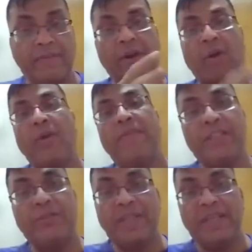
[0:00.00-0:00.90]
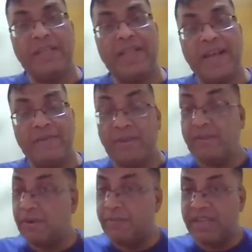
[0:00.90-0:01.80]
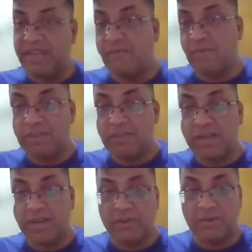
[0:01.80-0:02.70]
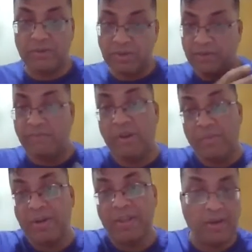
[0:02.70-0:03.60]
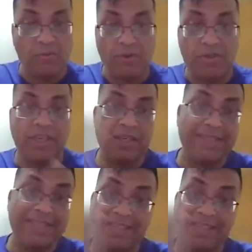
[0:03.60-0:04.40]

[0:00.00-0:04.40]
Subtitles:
There will always be that we will be in one scenario, we are working towards it.